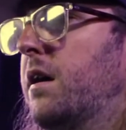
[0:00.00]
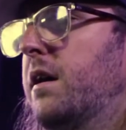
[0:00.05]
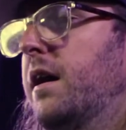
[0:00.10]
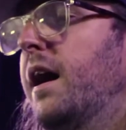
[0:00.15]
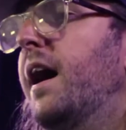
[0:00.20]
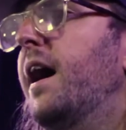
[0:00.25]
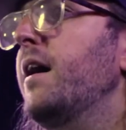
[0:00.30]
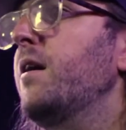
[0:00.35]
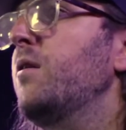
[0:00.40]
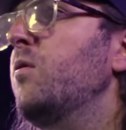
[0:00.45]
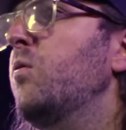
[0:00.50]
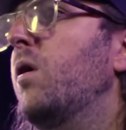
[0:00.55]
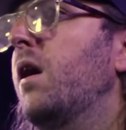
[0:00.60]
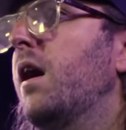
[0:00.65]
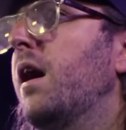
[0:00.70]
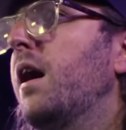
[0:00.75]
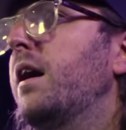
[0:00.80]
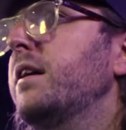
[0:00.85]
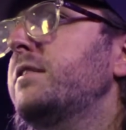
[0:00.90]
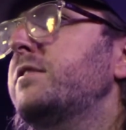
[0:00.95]
I
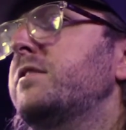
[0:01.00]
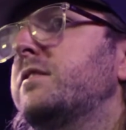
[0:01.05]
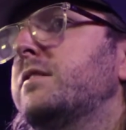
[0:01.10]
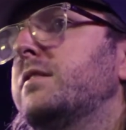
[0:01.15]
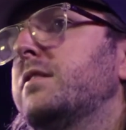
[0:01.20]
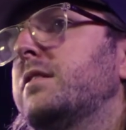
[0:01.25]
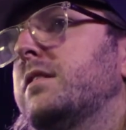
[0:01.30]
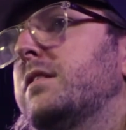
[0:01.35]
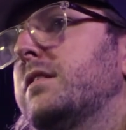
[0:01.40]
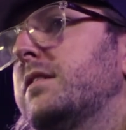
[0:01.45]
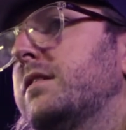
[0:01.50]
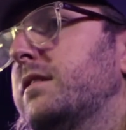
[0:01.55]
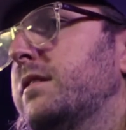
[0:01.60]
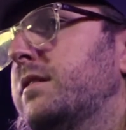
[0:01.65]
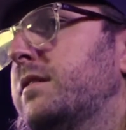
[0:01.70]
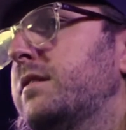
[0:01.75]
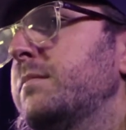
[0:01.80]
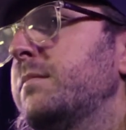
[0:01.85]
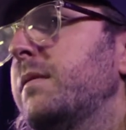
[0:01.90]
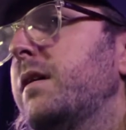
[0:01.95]
watched
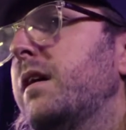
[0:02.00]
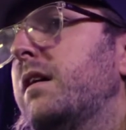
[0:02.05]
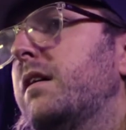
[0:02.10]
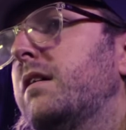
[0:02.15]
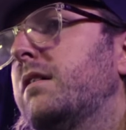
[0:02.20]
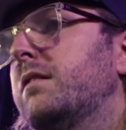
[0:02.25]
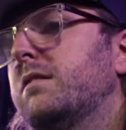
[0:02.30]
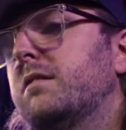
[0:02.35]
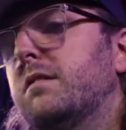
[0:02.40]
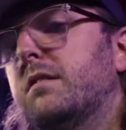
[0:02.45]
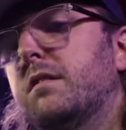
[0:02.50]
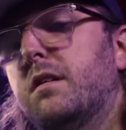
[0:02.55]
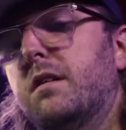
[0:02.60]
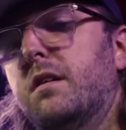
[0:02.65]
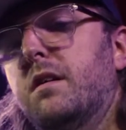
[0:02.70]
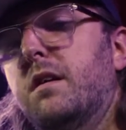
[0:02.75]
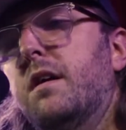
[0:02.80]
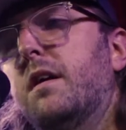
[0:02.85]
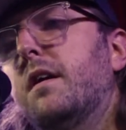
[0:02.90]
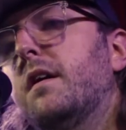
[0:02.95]
them all
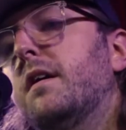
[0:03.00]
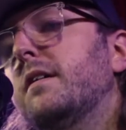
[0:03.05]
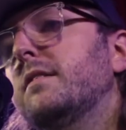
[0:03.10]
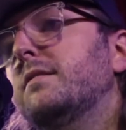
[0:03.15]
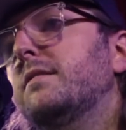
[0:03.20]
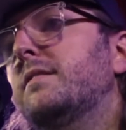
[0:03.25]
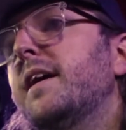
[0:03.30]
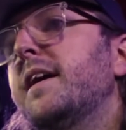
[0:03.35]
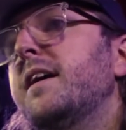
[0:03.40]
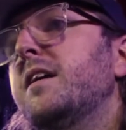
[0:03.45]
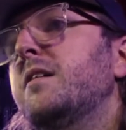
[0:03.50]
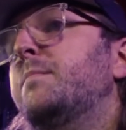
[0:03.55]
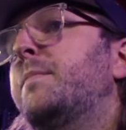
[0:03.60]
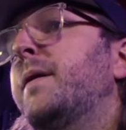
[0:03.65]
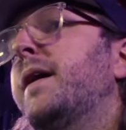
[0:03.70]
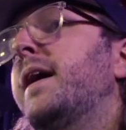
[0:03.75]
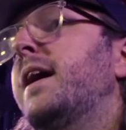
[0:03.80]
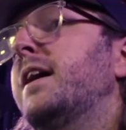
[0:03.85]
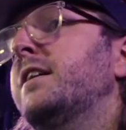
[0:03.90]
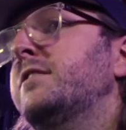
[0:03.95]
as they
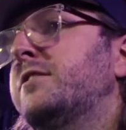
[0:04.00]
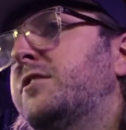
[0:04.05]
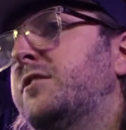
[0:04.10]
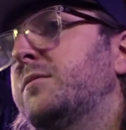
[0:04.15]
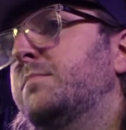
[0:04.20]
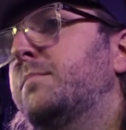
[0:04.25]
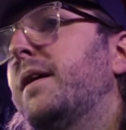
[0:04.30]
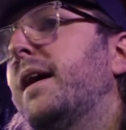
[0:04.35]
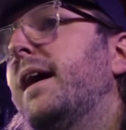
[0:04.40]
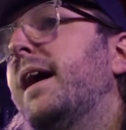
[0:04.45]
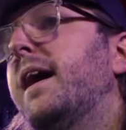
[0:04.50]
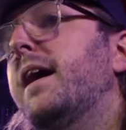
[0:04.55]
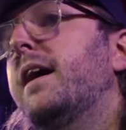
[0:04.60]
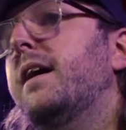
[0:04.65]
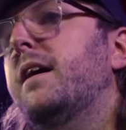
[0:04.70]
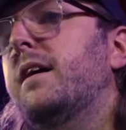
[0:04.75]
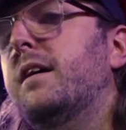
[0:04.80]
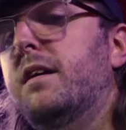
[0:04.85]
passed you by,